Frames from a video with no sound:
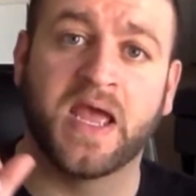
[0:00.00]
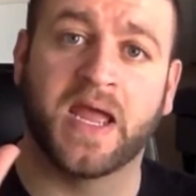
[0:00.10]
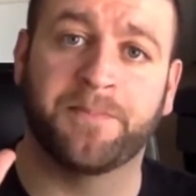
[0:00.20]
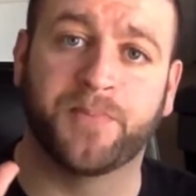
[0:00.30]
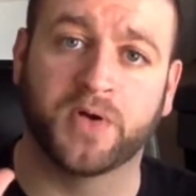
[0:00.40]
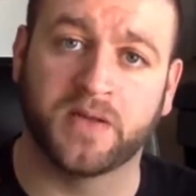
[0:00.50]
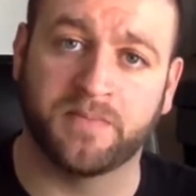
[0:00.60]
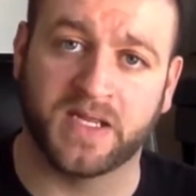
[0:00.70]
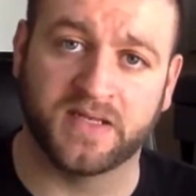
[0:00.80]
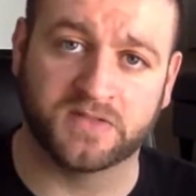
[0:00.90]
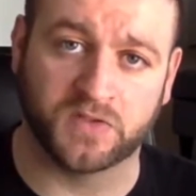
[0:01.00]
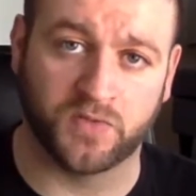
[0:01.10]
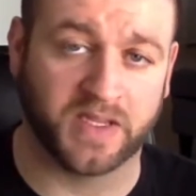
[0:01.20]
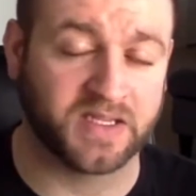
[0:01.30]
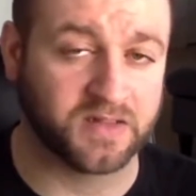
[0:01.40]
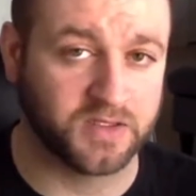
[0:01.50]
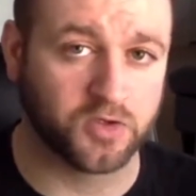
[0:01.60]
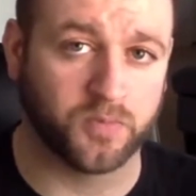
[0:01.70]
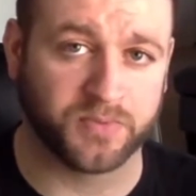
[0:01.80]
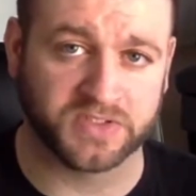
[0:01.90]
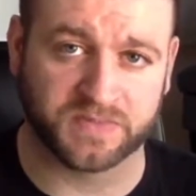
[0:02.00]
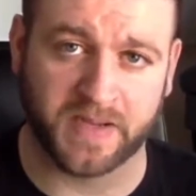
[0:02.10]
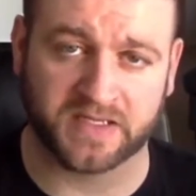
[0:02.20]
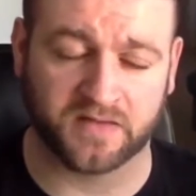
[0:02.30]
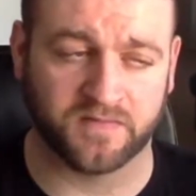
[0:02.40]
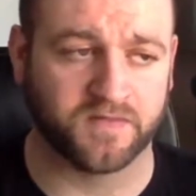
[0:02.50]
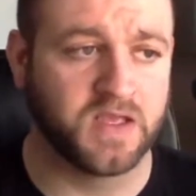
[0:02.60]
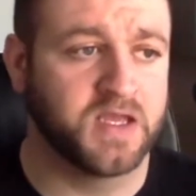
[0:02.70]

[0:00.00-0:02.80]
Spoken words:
and put them into a clinical perspective.